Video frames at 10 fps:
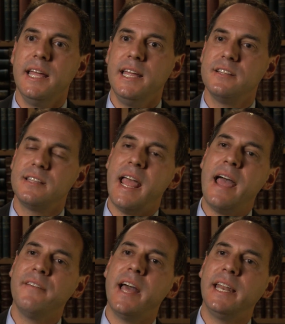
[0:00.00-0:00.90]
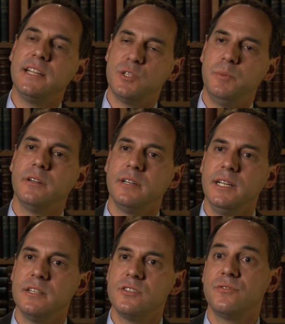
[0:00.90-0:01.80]
is to have that
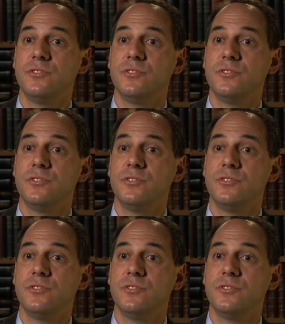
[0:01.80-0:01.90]
experience